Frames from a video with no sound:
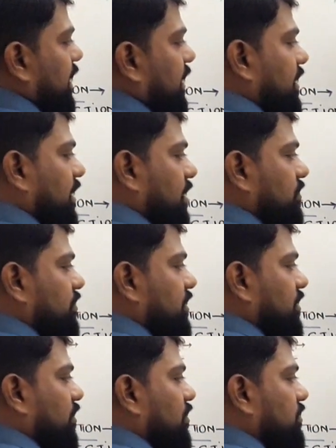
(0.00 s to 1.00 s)
Angle R. So
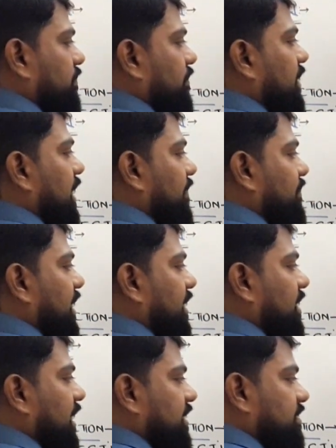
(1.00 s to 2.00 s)
here also we will have the
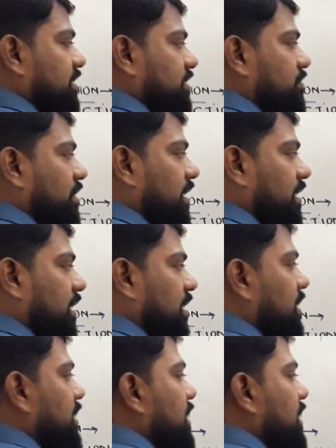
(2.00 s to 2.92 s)
angle I is equals to angle R,